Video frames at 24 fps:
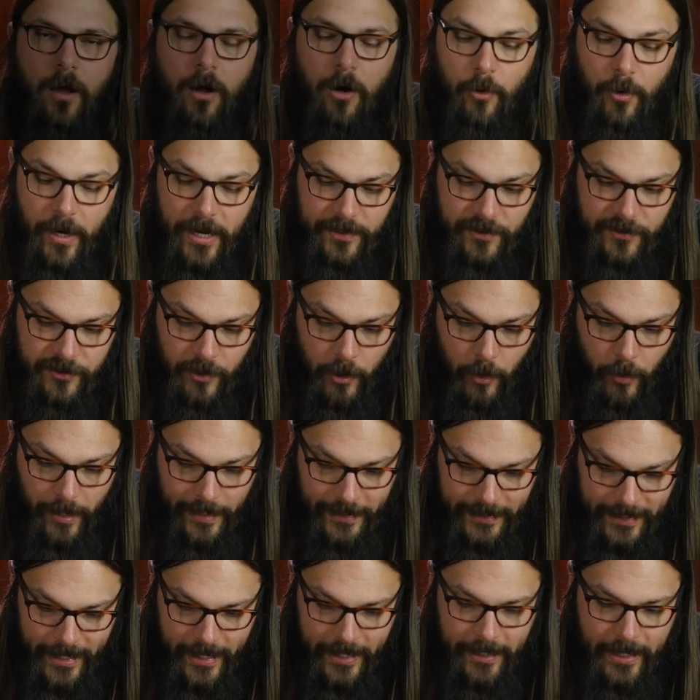All right, right, so
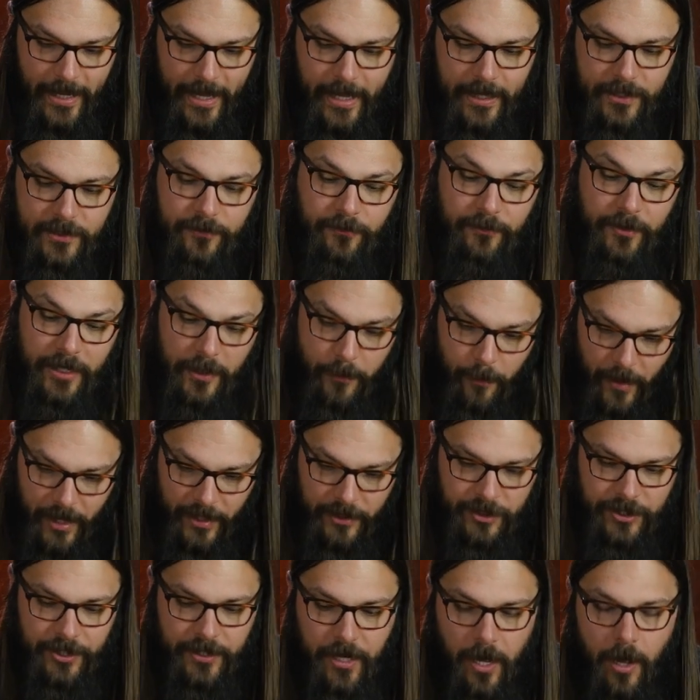again, as Vic
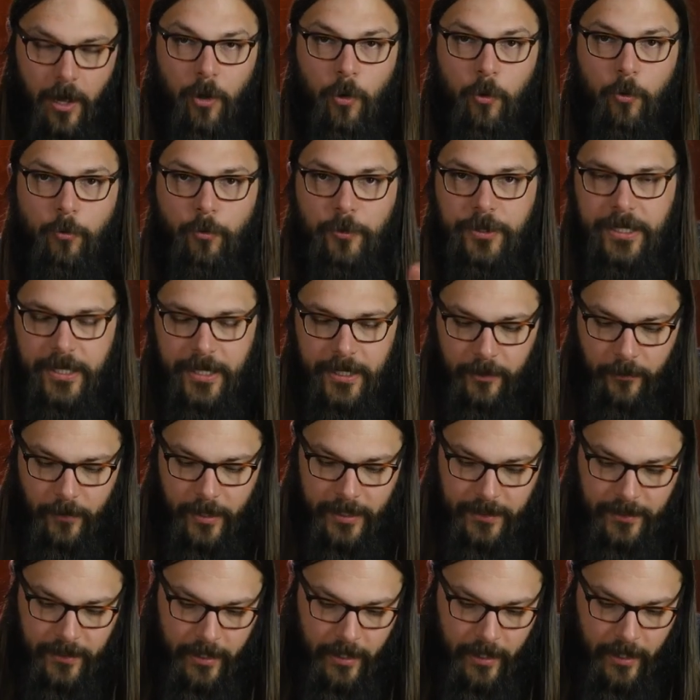mentioned, I'll
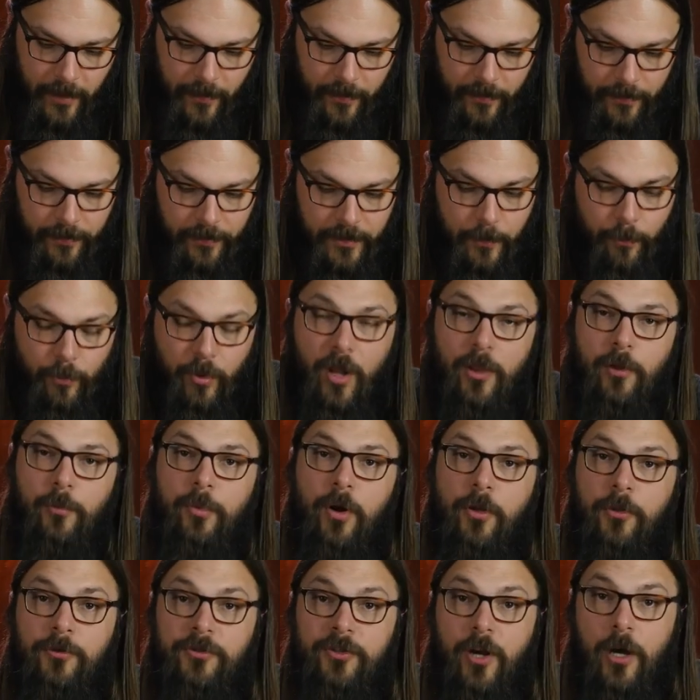reiterate, the Brother
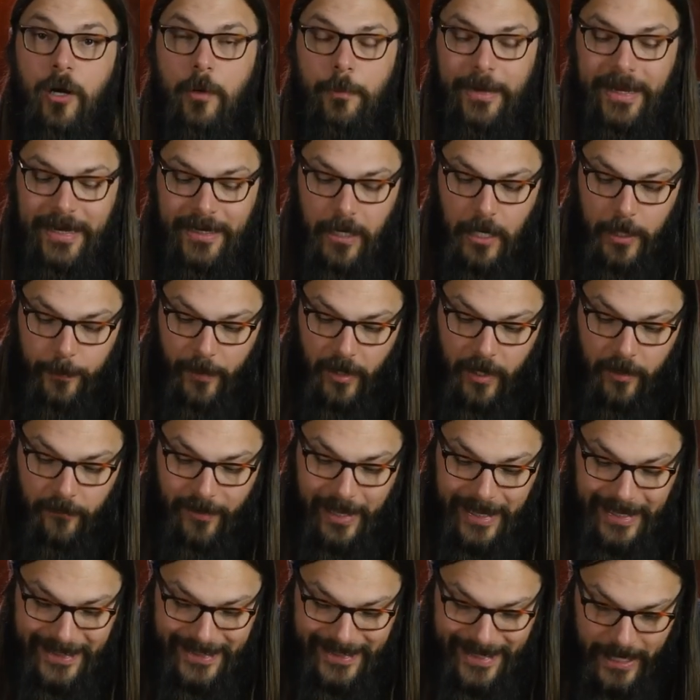Brothers are made up of
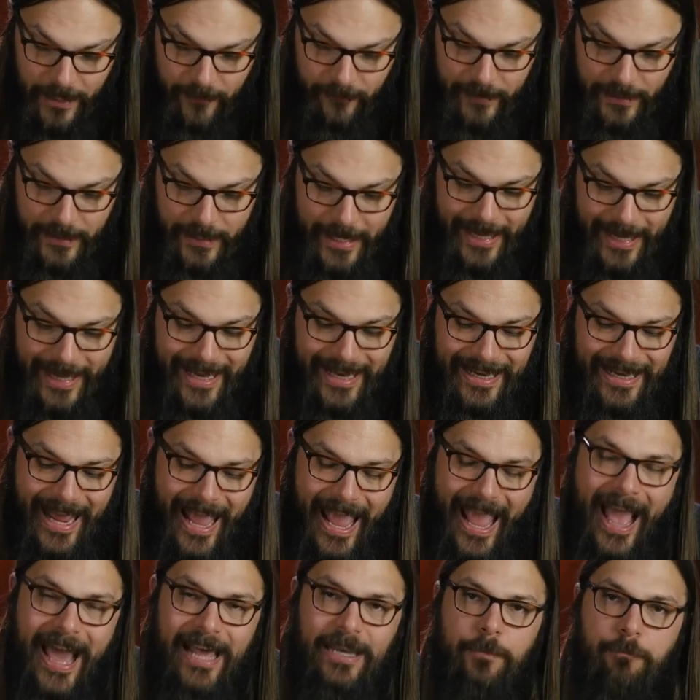David and
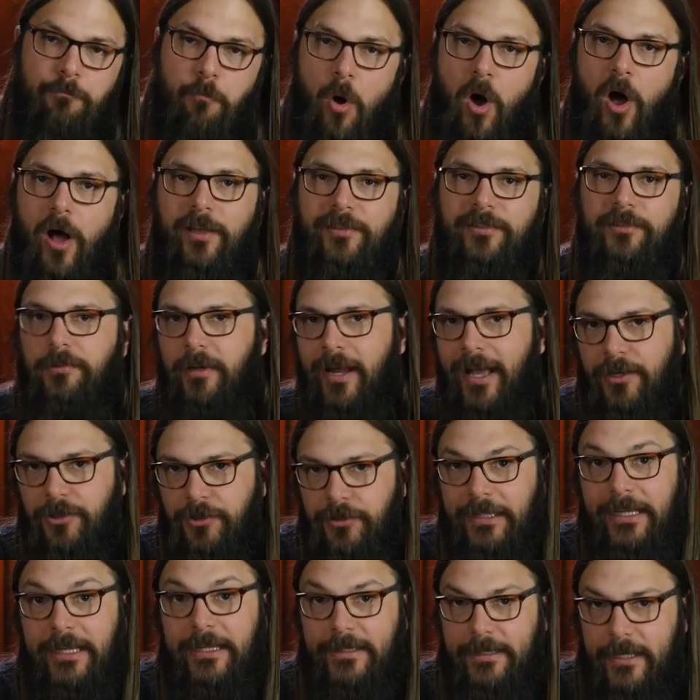Adam Moss. They're
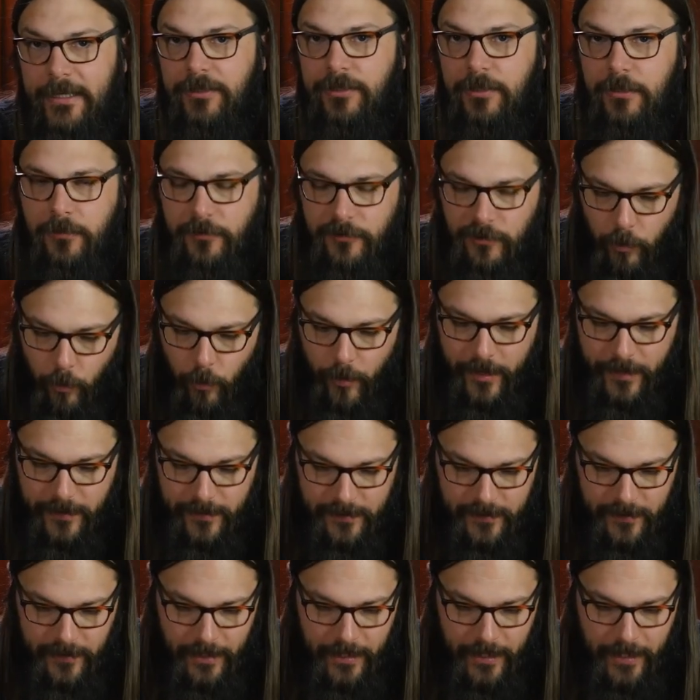actually identical
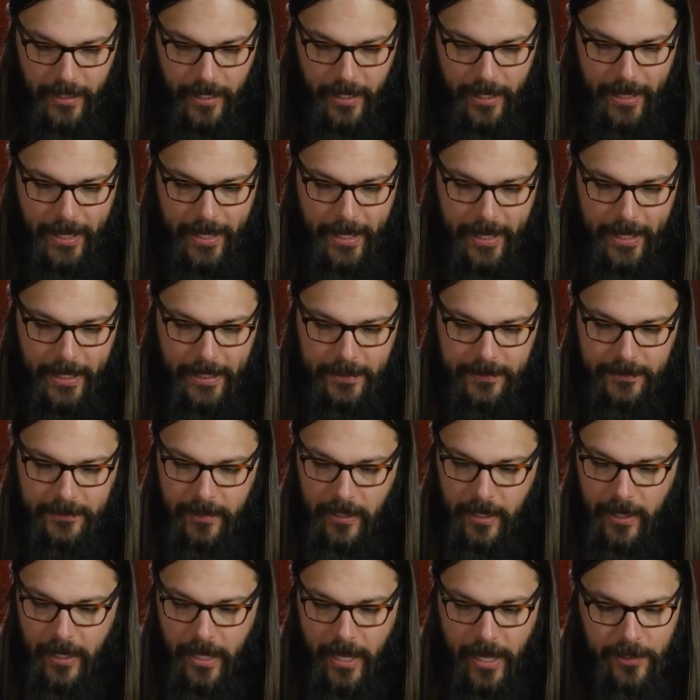twins, and
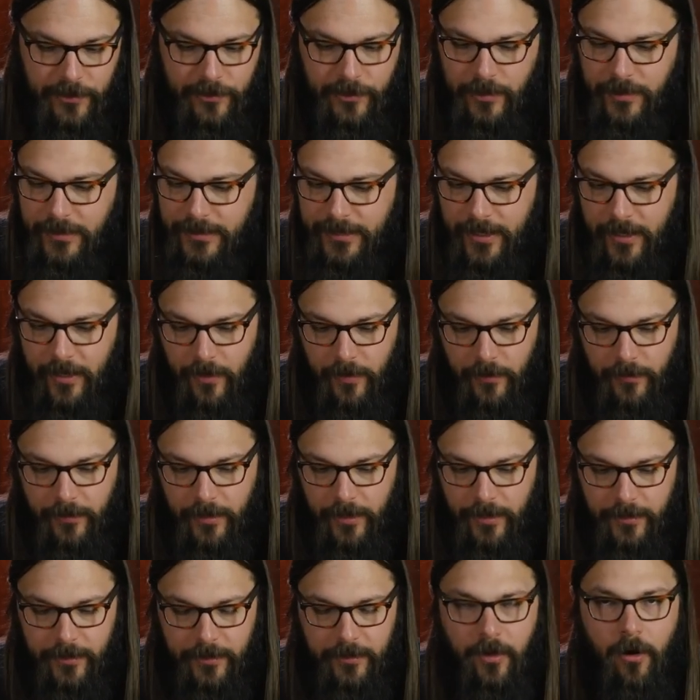as you could tell,
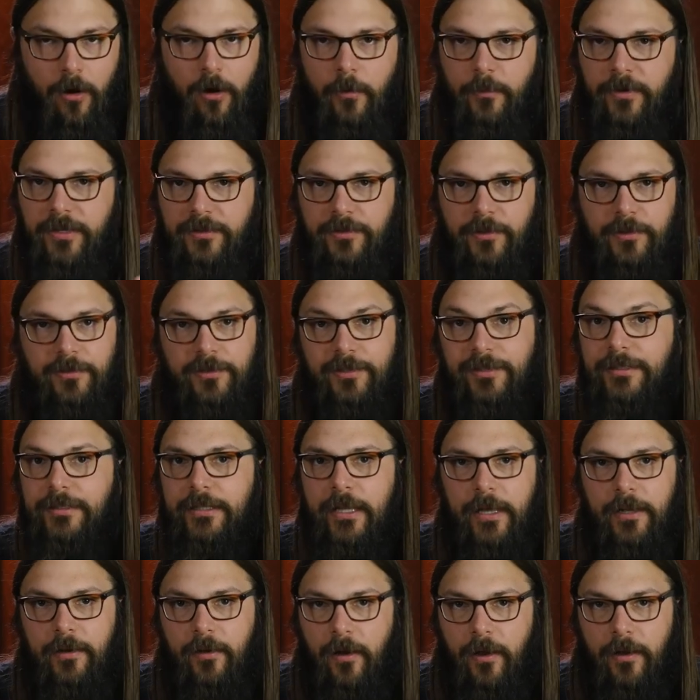the harmonies are just
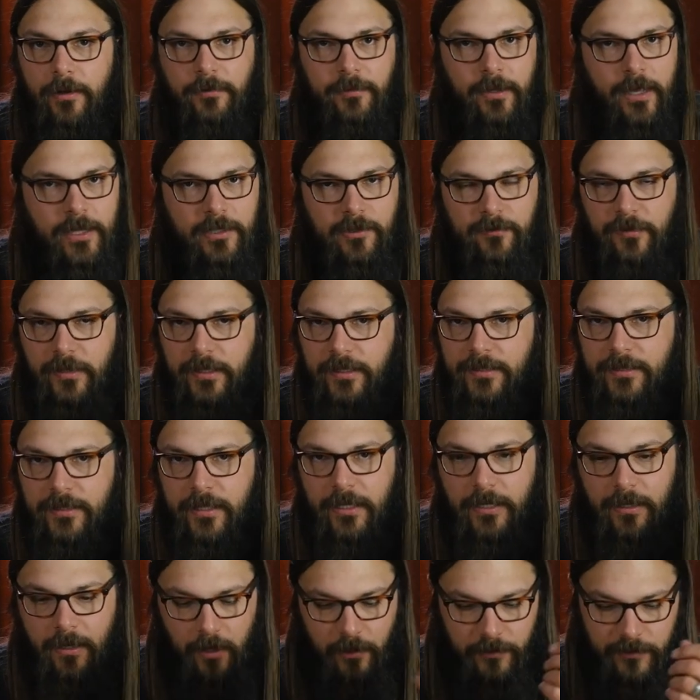dead on. As Vic
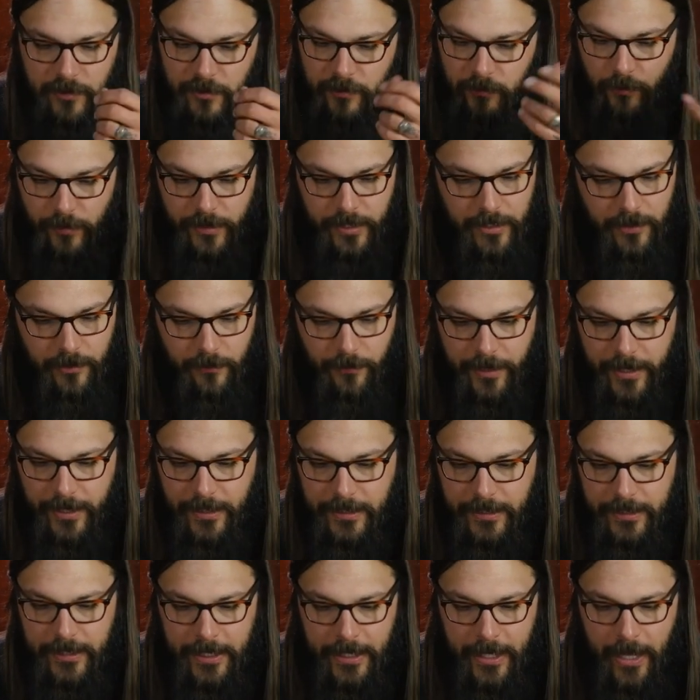said, I'll just reiterate
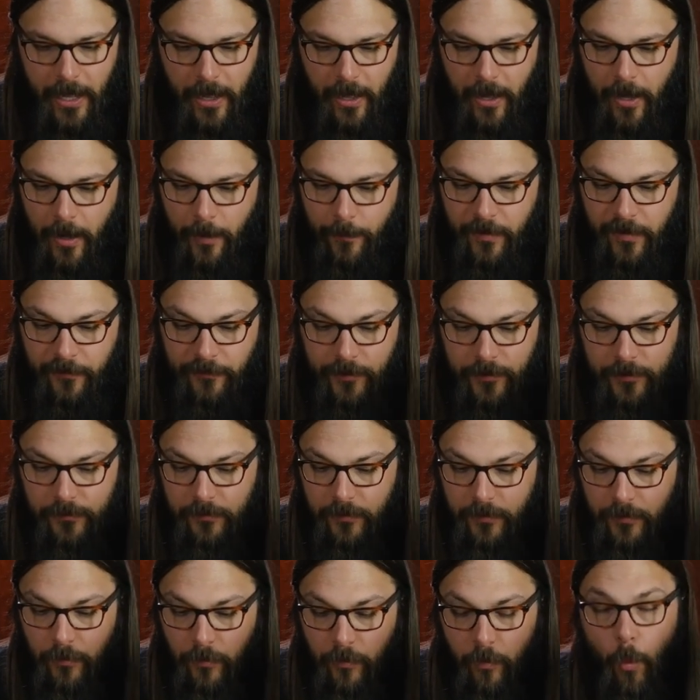it. If you're
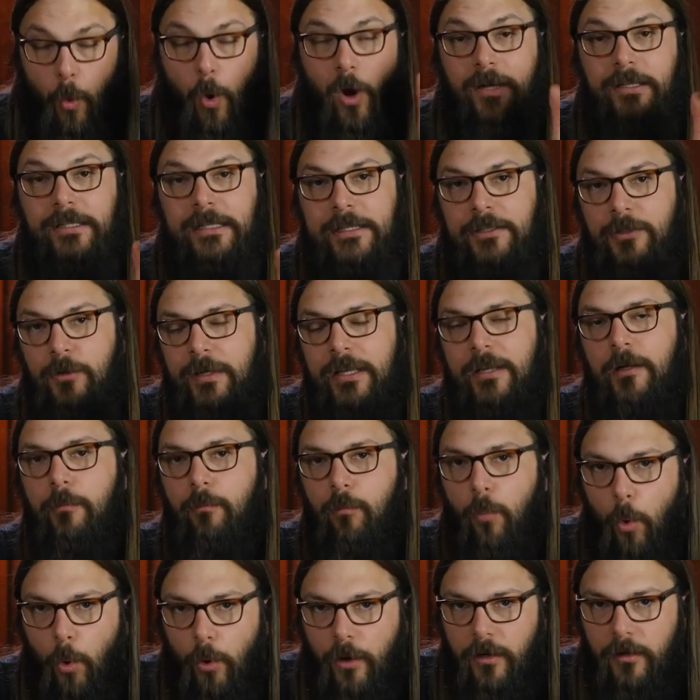wanting to hear
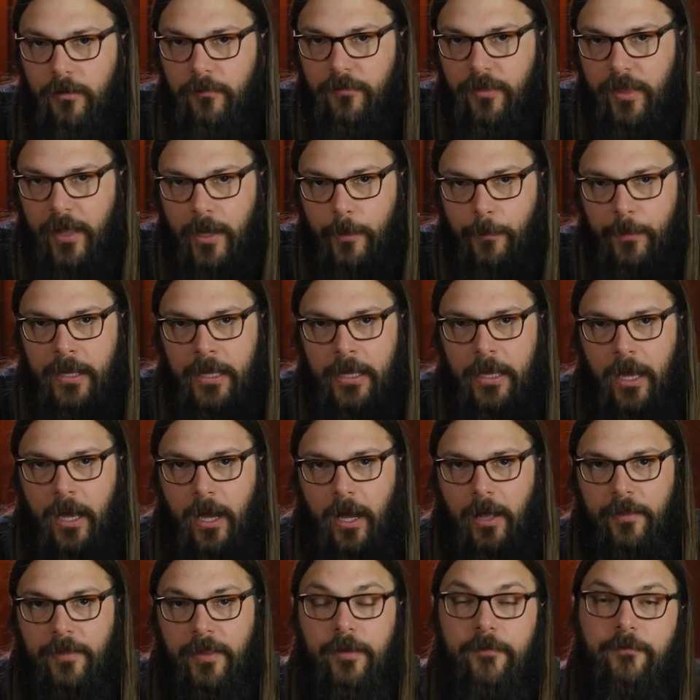more of them,
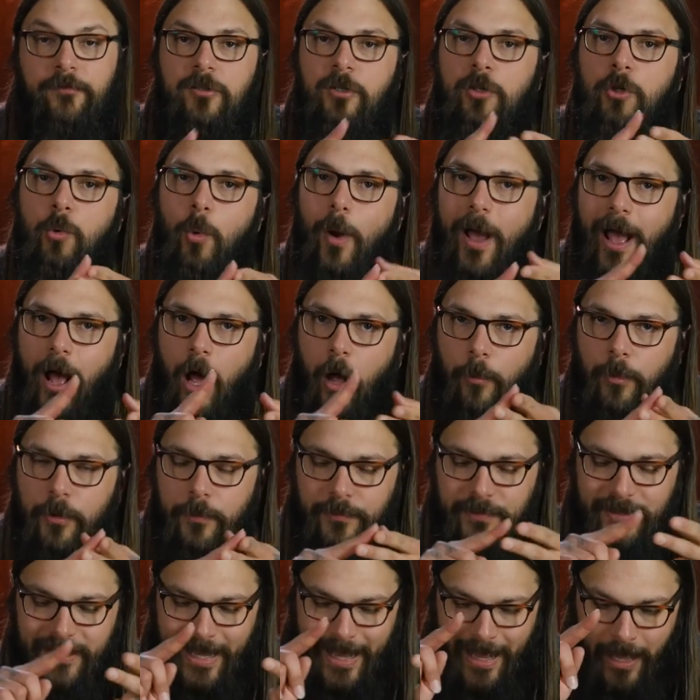they have two
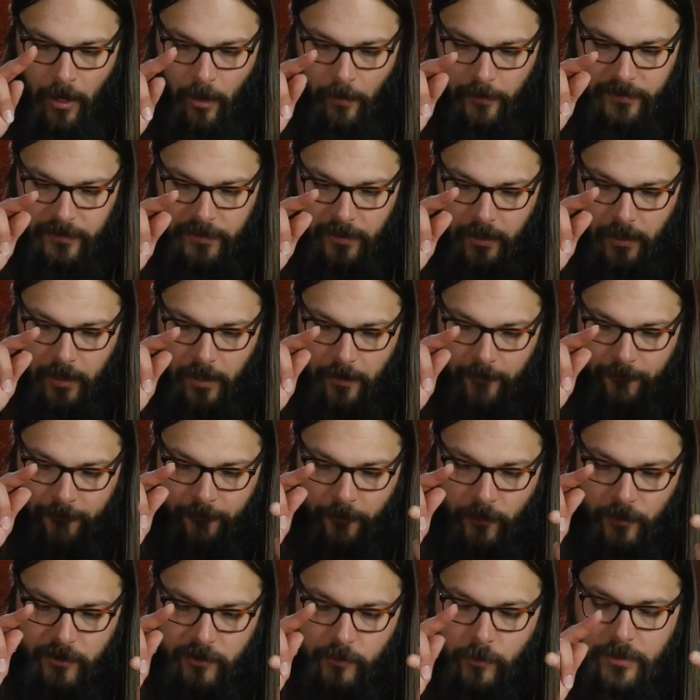albums out.
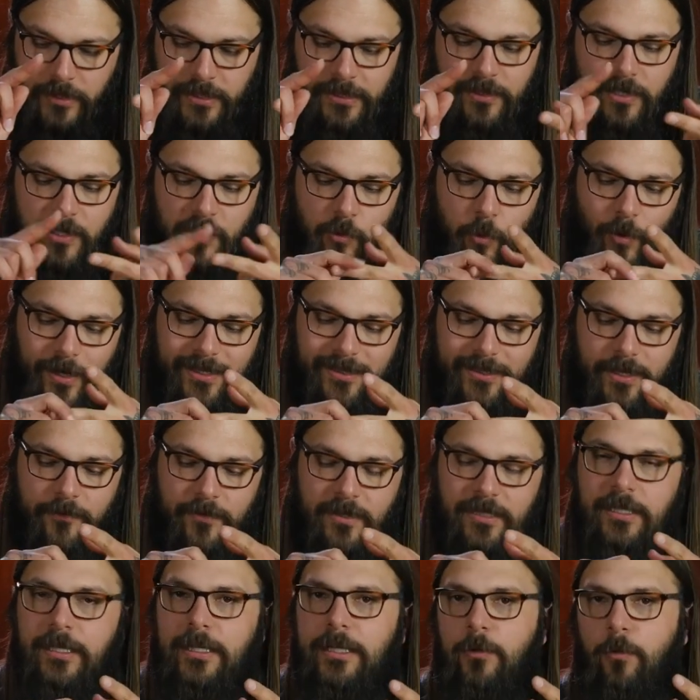First released in
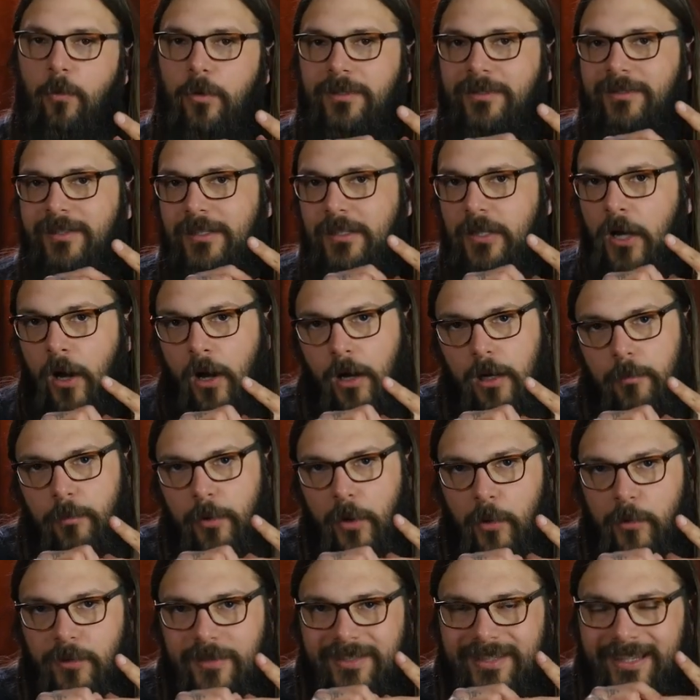2017 was the
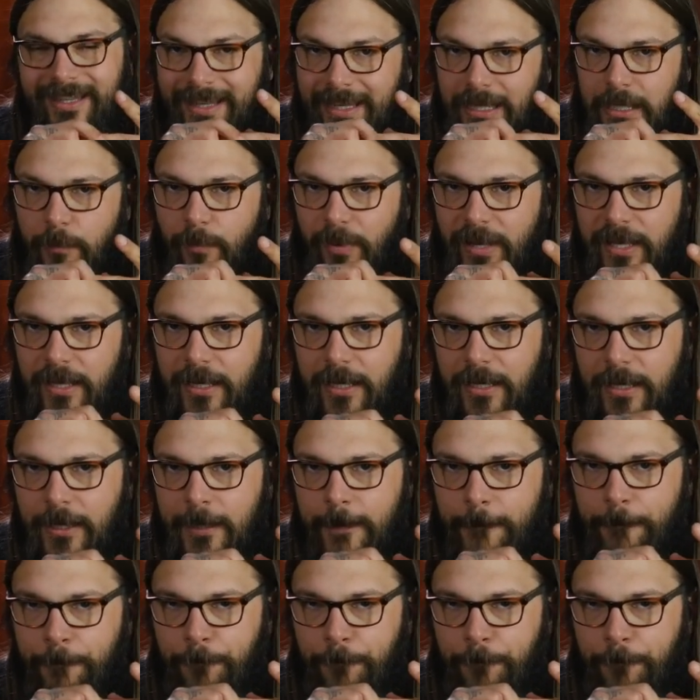Tugboats EP.